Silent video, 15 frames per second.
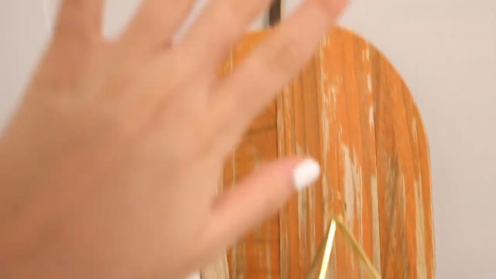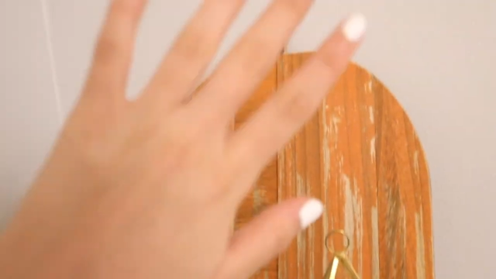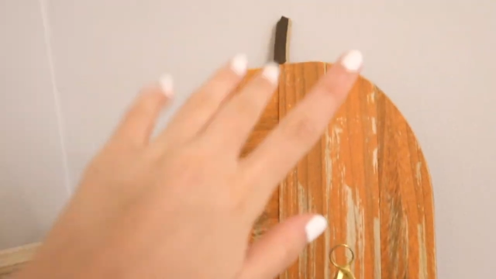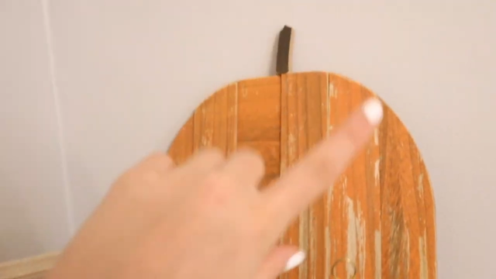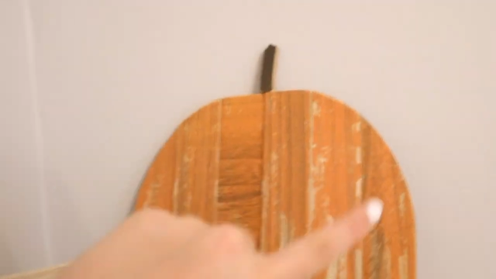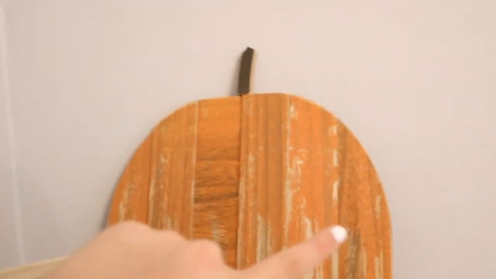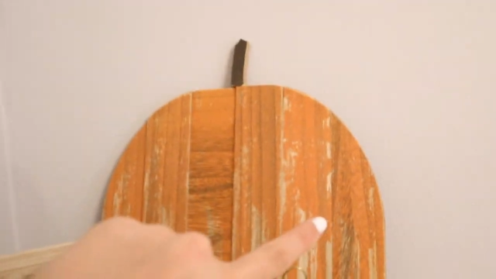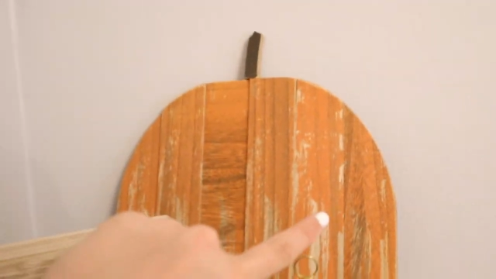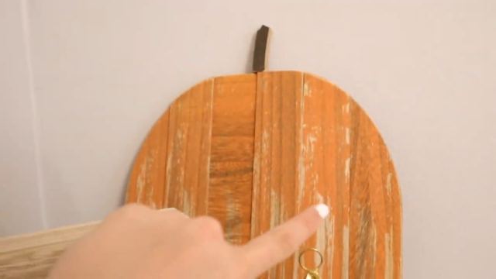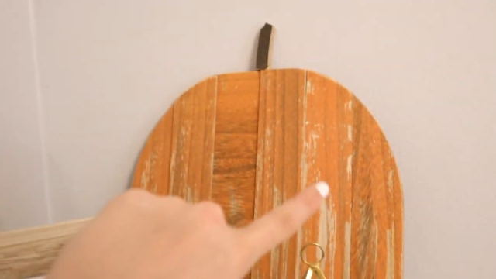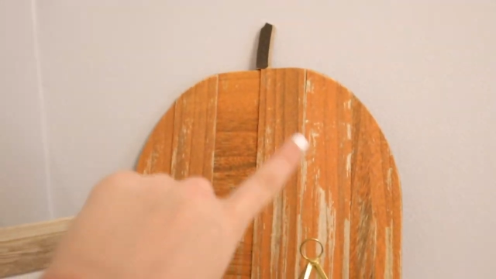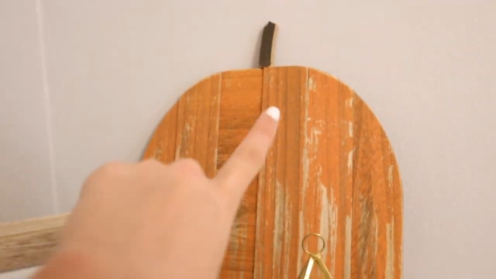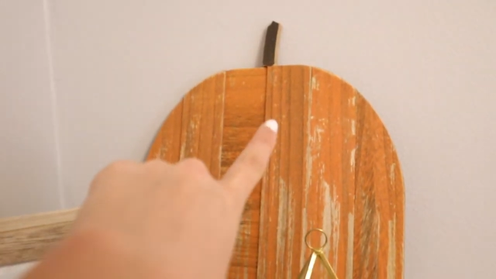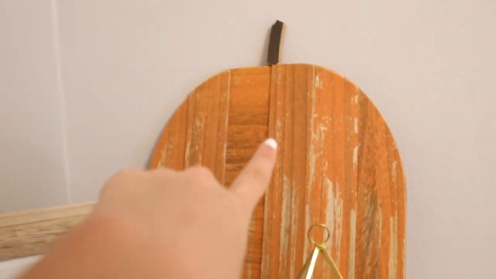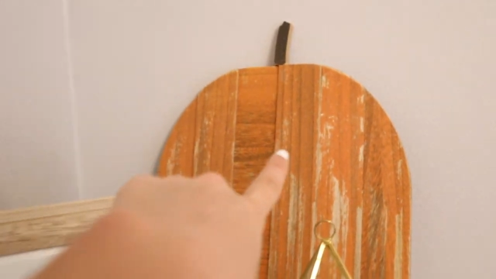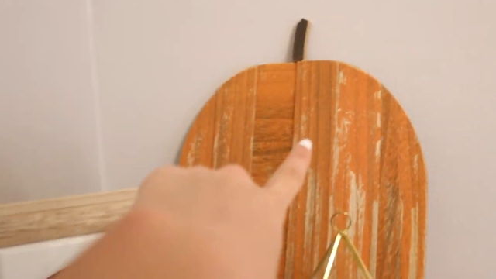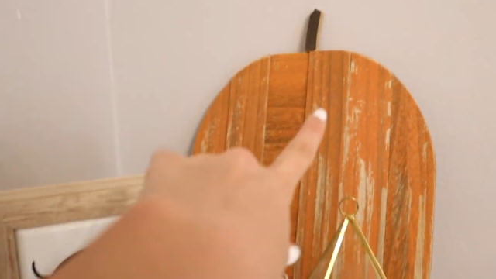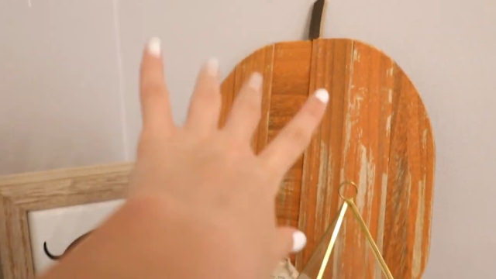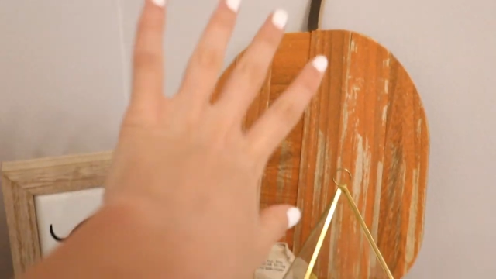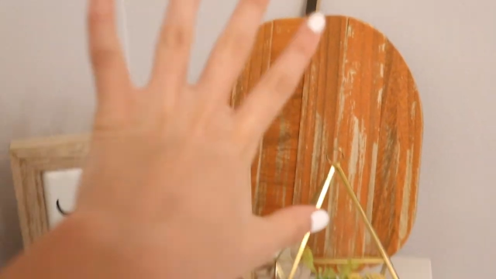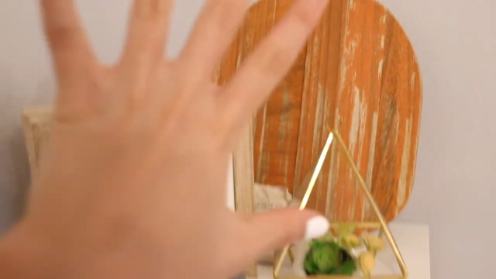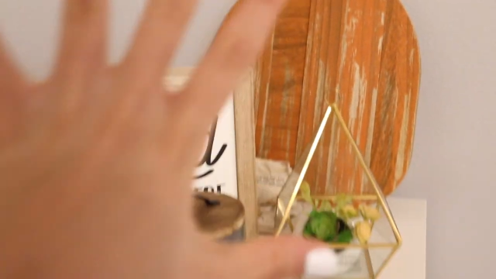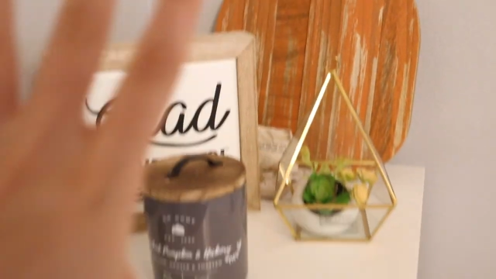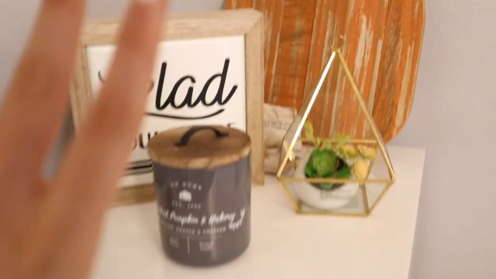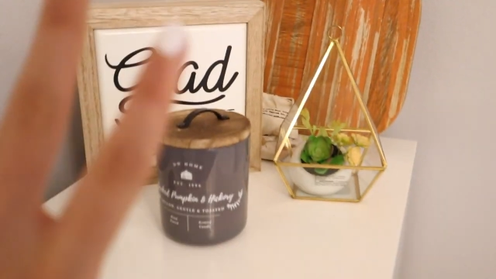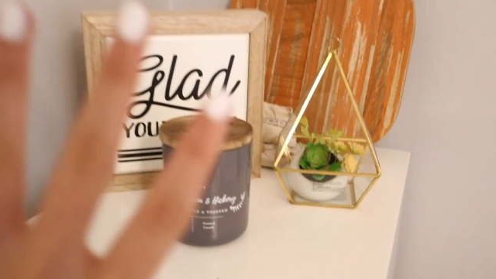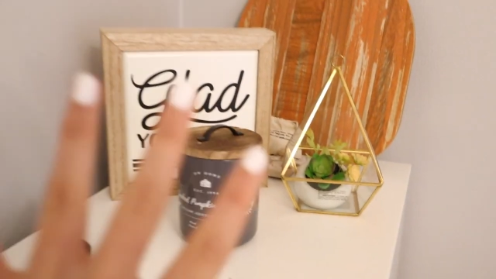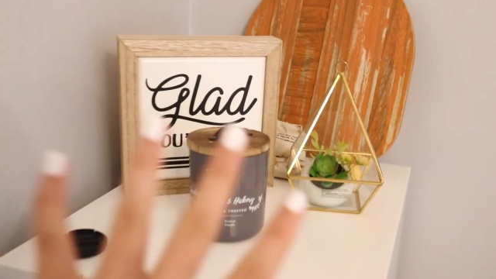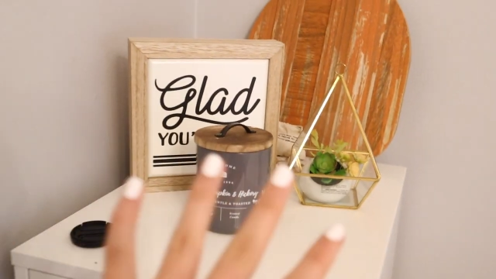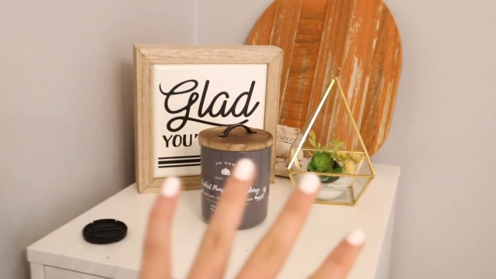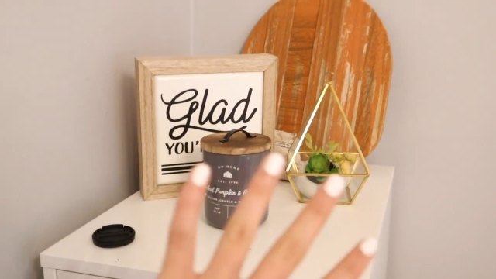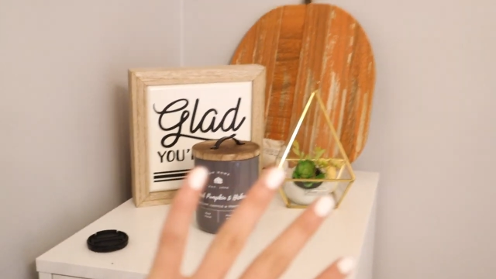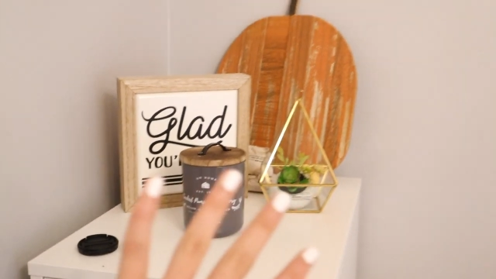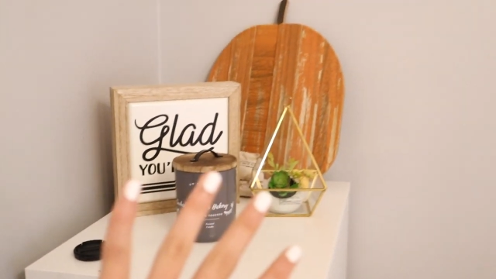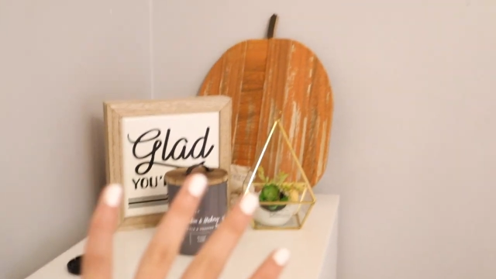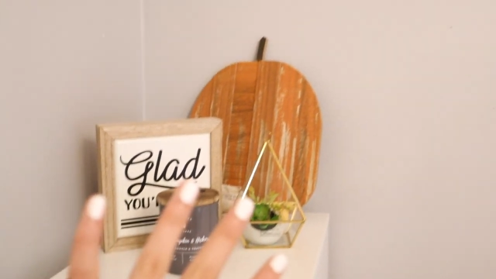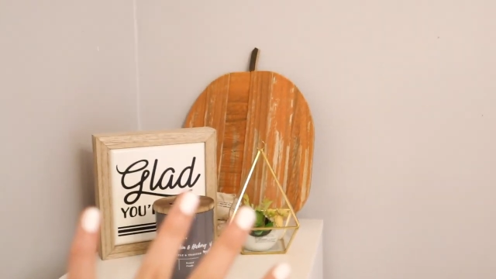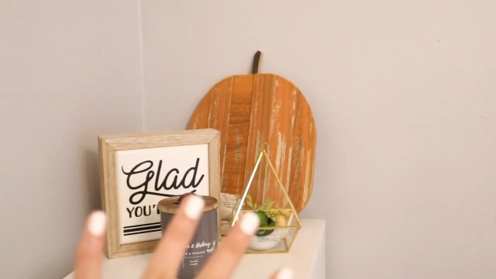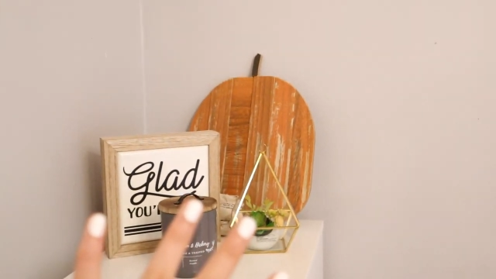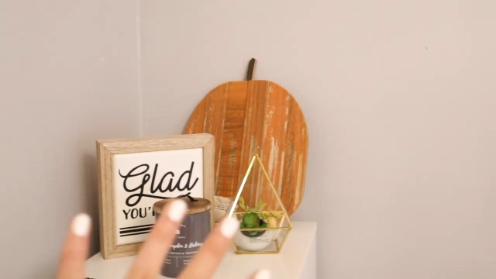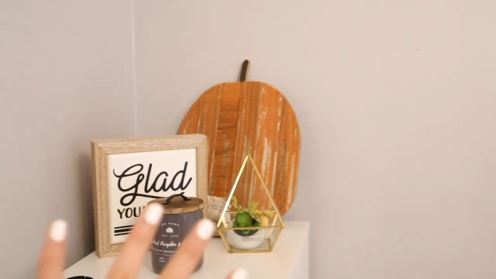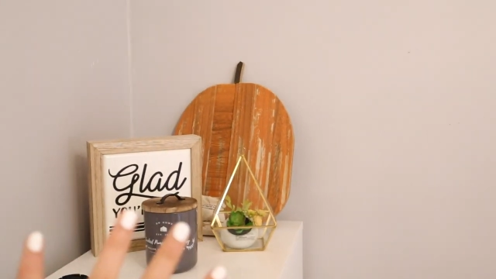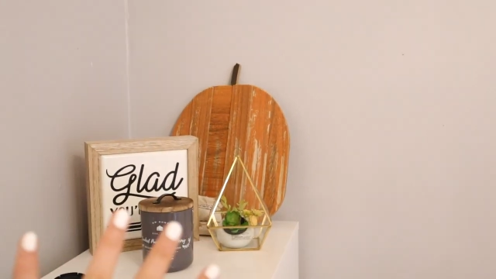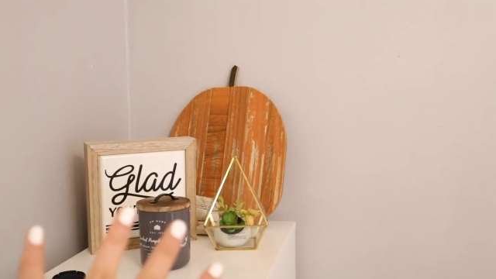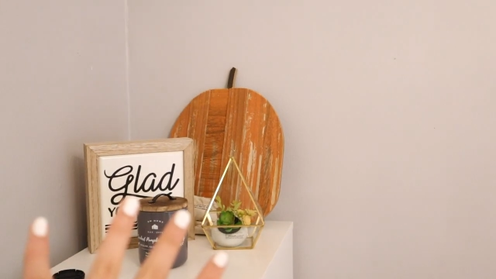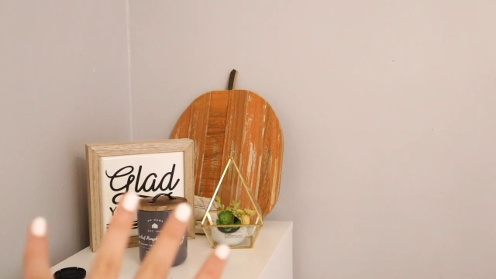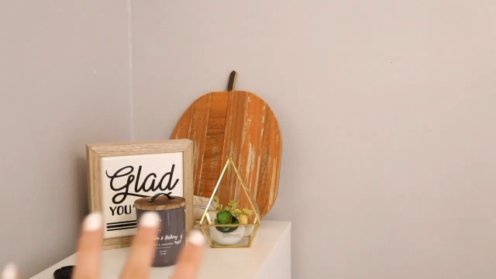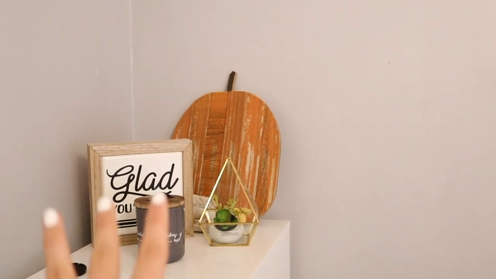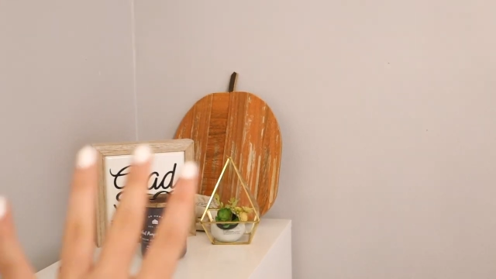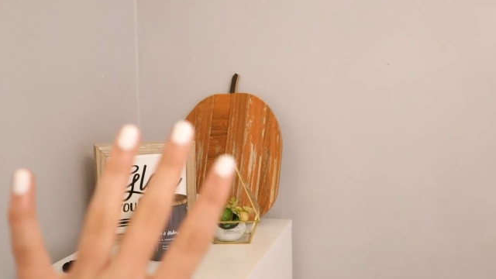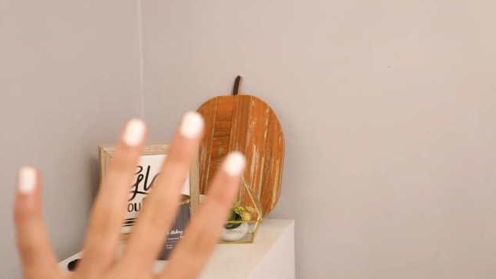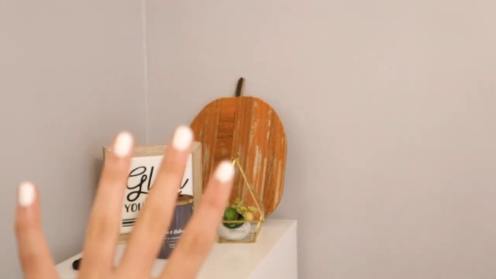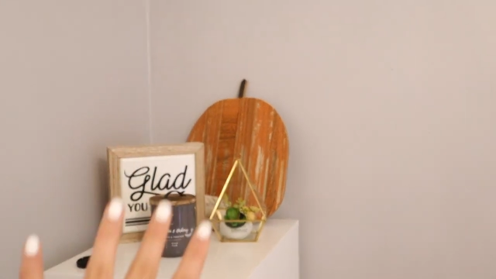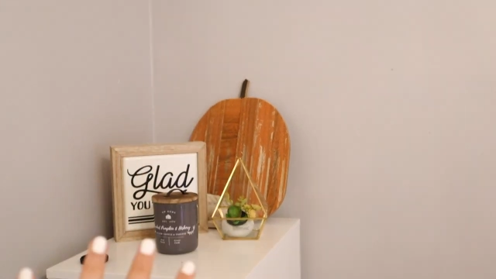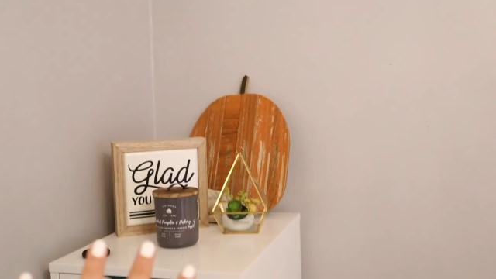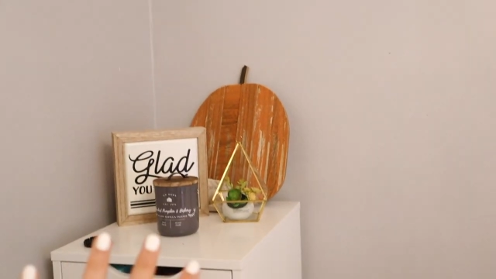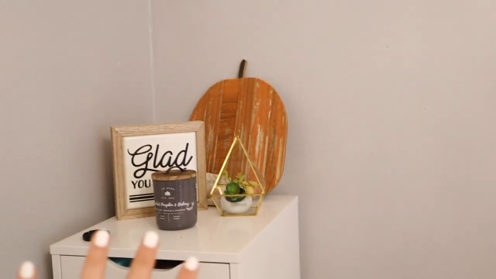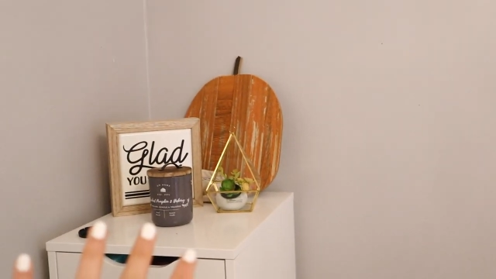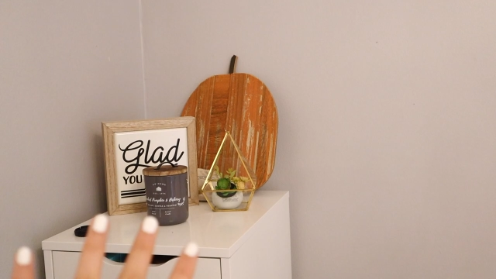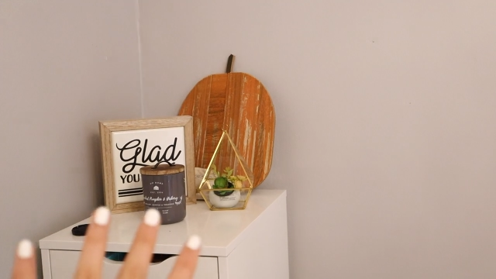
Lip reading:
Nobody's mouth can be seen.